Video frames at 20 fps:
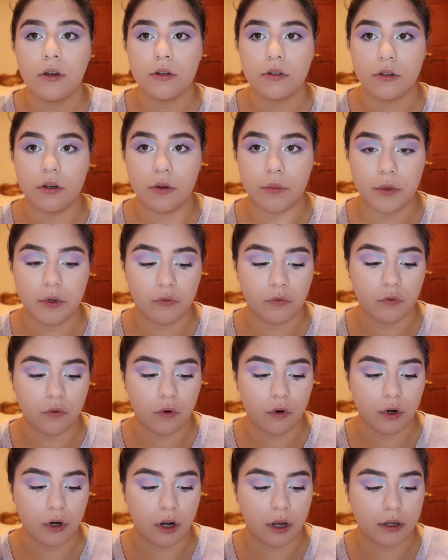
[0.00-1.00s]
So
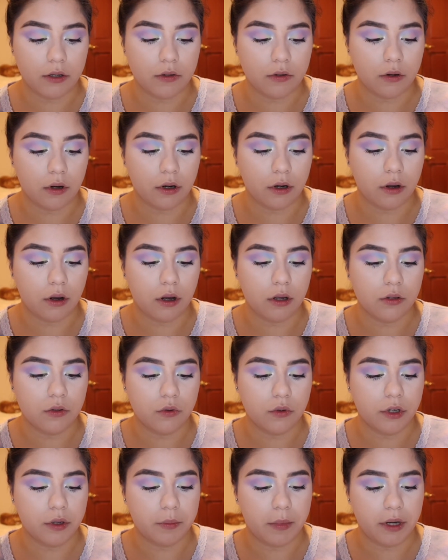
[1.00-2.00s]
before I start
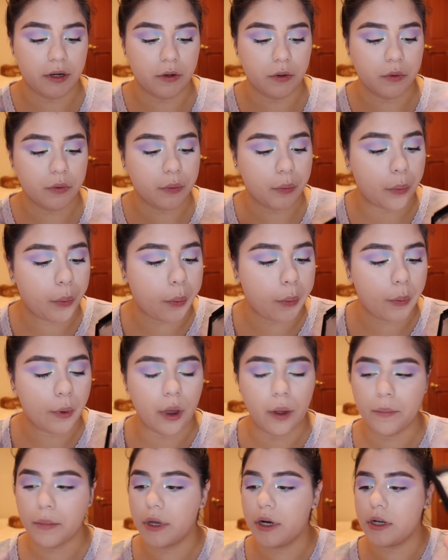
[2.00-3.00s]
contouring my nose,
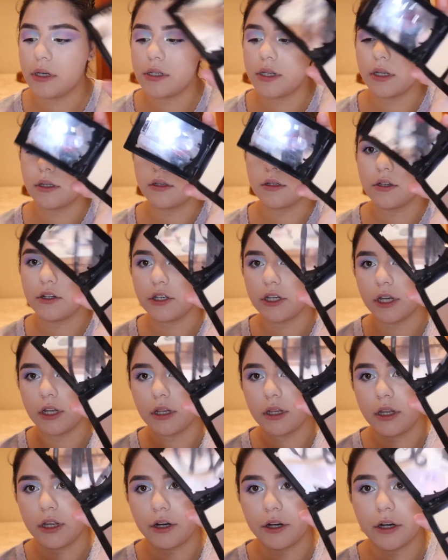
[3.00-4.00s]
I'm gonna take the shade
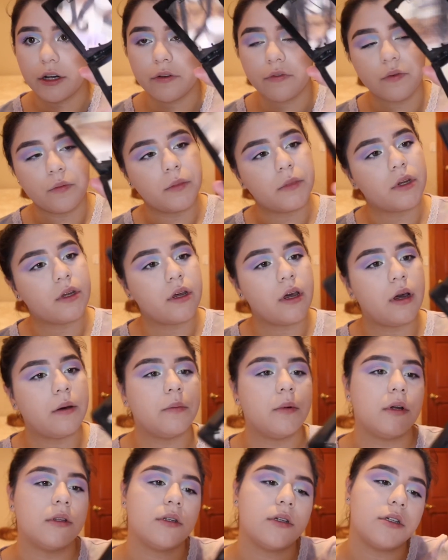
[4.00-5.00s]
Lyric from the Kat
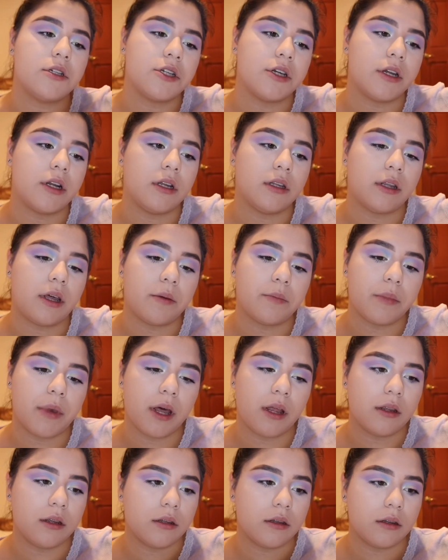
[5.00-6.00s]
Von D Shade and Light
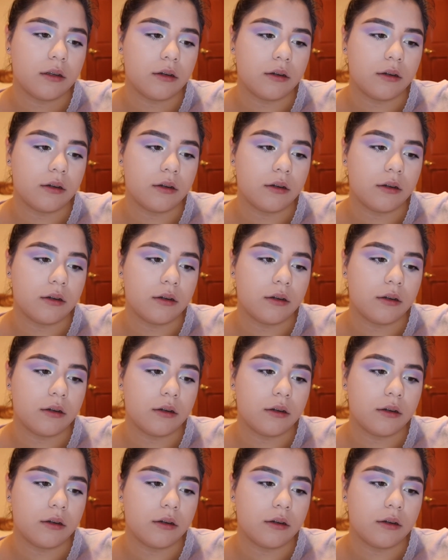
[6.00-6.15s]
palette.